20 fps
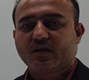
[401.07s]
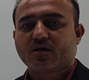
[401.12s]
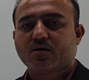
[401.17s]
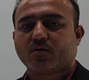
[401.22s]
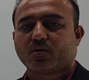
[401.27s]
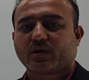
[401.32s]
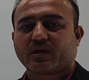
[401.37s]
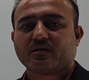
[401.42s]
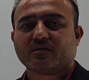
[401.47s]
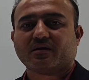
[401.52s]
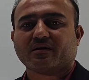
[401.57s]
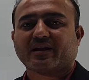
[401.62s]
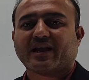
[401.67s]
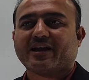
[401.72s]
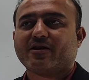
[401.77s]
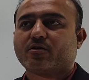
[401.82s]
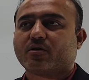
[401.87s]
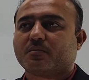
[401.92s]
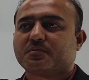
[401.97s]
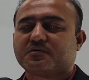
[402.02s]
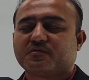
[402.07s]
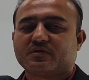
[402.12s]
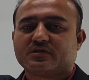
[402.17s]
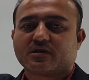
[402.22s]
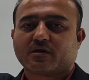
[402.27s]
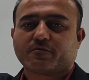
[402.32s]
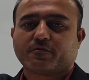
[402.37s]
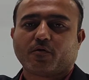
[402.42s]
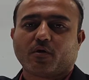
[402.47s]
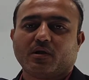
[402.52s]
okay. The raindrops which
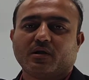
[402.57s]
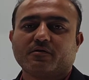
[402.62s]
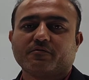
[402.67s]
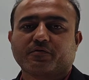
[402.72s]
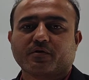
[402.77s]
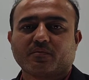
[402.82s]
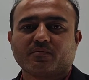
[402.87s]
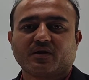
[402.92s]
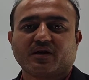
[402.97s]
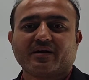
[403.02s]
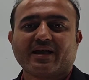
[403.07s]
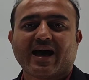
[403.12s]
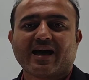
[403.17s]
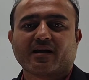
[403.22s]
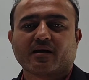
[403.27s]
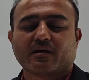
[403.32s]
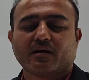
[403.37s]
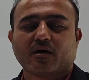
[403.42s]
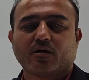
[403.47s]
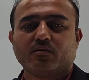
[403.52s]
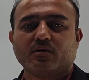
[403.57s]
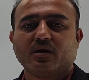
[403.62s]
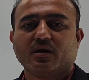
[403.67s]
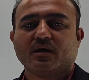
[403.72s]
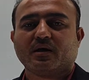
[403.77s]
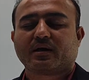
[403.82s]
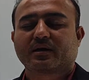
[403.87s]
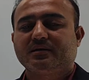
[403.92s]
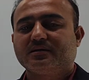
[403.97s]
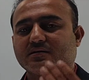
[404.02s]
are falling from the dark
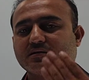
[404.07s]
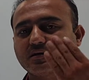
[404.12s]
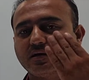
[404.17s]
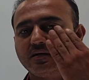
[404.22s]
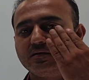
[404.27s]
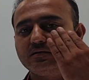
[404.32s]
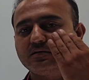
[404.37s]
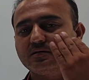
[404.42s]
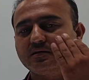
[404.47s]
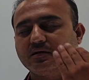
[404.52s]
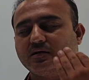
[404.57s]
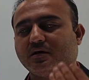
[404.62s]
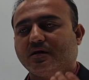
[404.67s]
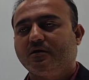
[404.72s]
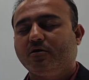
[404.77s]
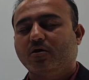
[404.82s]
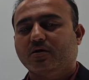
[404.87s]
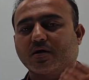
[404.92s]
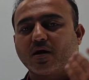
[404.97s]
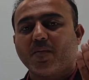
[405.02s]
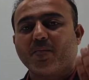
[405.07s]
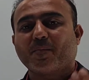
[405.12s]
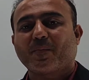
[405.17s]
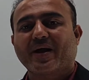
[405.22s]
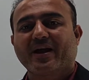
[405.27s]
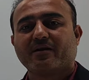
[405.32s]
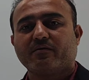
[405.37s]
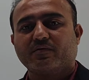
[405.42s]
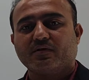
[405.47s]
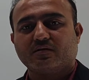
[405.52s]
cloud is considered or
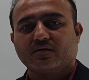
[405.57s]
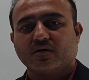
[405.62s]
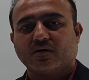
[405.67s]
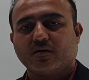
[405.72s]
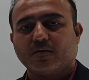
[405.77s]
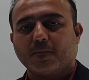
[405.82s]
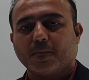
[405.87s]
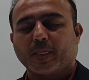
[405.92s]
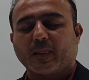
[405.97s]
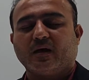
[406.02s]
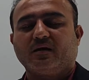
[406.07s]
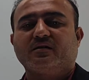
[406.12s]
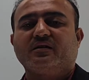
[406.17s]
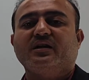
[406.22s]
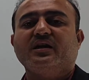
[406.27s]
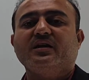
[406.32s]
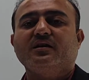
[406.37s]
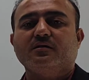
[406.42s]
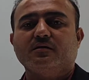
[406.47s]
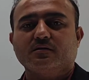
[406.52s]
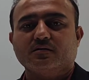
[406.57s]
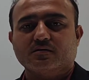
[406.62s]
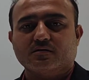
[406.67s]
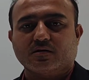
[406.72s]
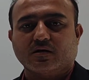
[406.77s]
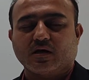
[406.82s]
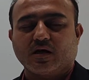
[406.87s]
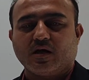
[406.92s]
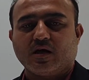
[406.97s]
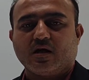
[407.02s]
compared with the tears
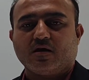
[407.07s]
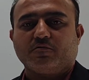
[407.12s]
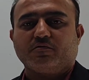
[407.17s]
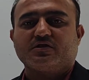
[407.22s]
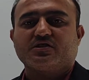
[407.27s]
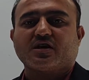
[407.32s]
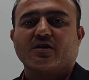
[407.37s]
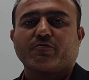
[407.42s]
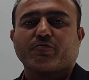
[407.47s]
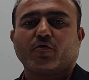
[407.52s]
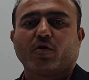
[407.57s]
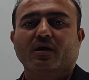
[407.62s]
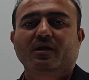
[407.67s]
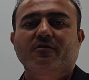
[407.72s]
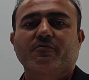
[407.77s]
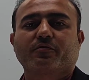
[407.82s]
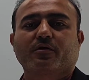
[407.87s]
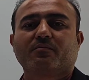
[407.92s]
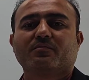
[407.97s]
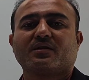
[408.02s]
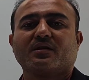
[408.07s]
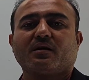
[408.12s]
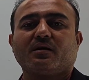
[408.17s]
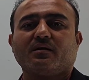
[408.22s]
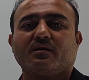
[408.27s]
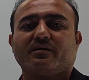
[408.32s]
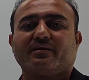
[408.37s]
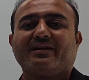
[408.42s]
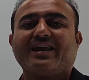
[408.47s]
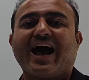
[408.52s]
which are falling from the
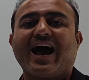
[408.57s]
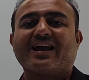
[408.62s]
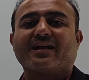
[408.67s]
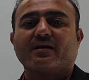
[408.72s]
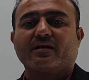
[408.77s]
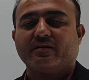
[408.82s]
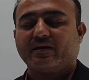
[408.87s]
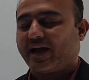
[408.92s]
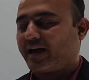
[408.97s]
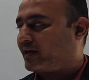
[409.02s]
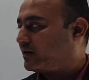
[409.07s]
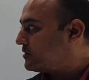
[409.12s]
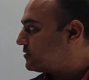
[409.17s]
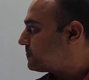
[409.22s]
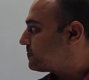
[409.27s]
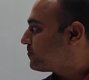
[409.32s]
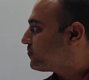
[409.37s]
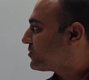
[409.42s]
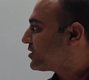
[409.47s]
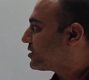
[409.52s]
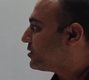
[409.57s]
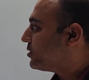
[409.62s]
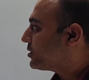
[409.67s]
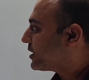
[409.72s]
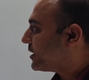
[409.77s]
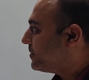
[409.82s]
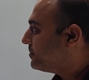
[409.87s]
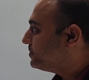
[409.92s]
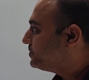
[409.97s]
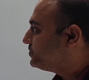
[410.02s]
dark night,
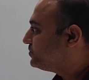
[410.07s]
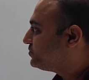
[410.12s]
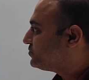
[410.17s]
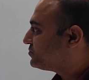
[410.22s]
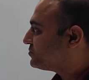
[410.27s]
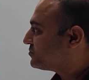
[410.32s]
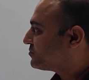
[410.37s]
okay.